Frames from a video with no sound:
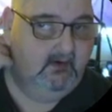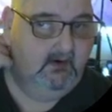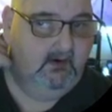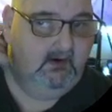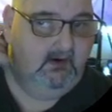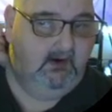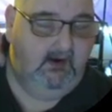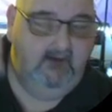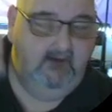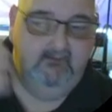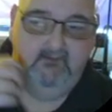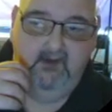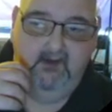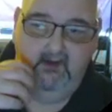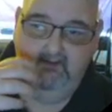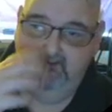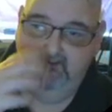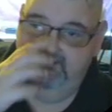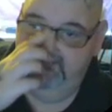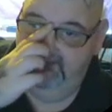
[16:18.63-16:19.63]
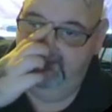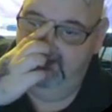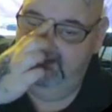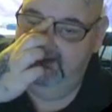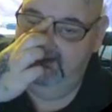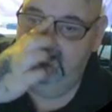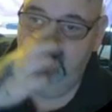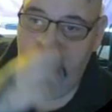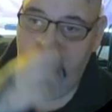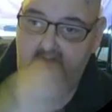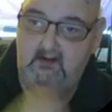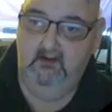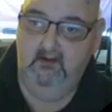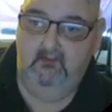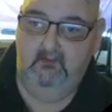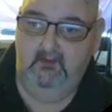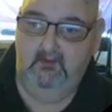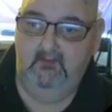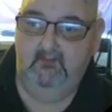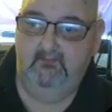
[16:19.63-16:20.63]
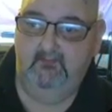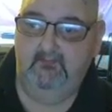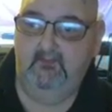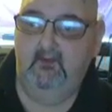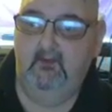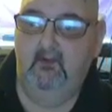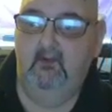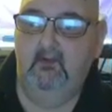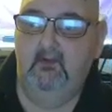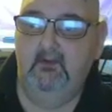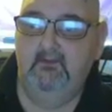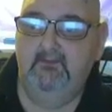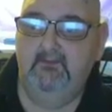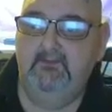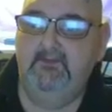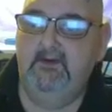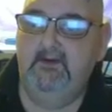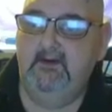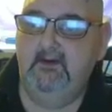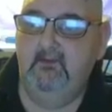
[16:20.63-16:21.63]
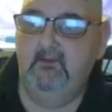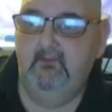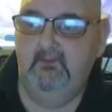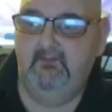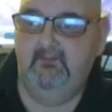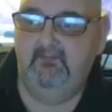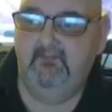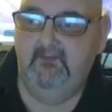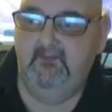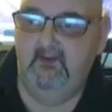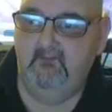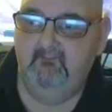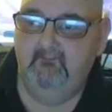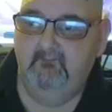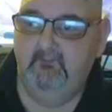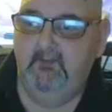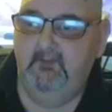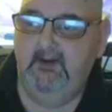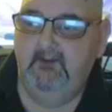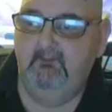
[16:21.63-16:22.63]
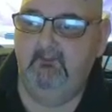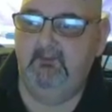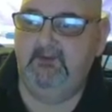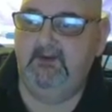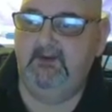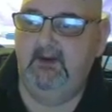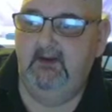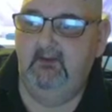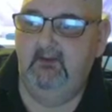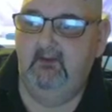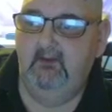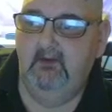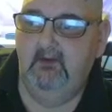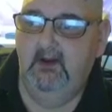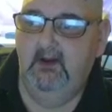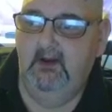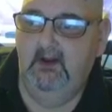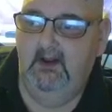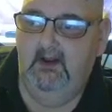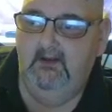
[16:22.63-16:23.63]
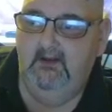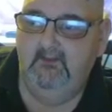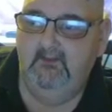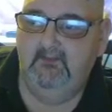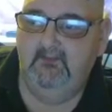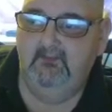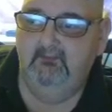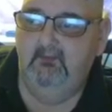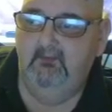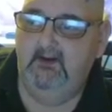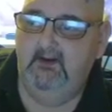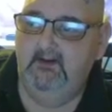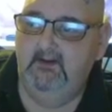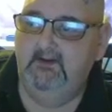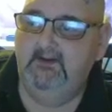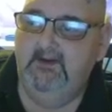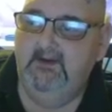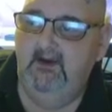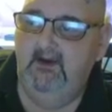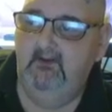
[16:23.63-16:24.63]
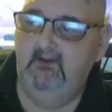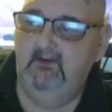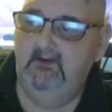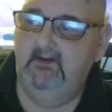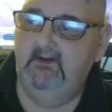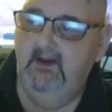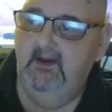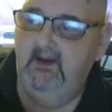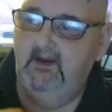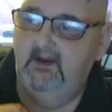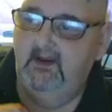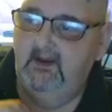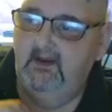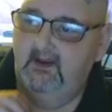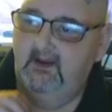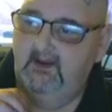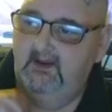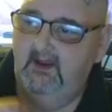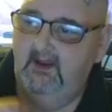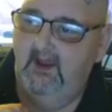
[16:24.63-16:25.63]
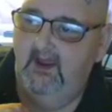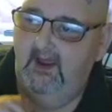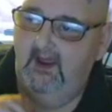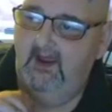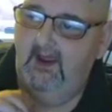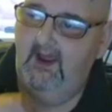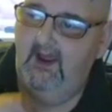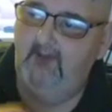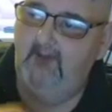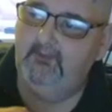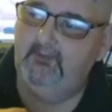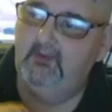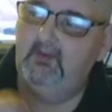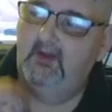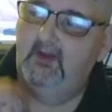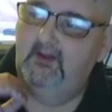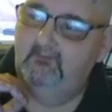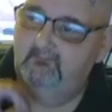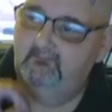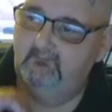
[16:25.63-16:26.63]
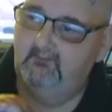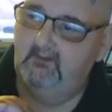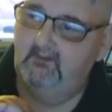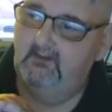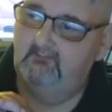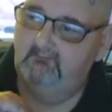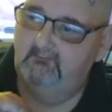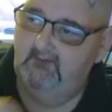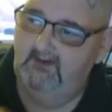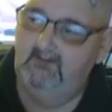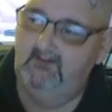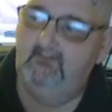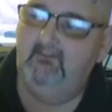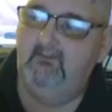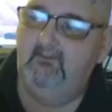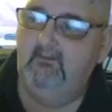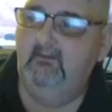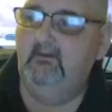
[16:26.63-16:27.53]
I've got to say, was orange chicken with stuffed baked potato and a shredded carrot and apple and raisin